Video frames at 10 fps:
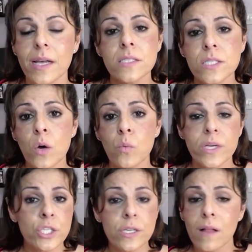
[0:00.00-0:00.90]
And so
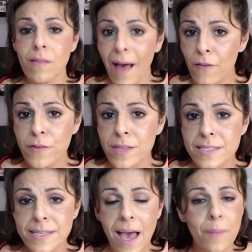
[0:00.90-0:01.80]
we should allow for
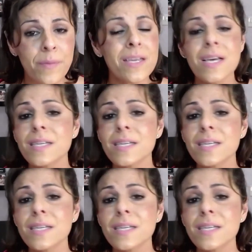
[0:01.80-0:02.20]
this to happen.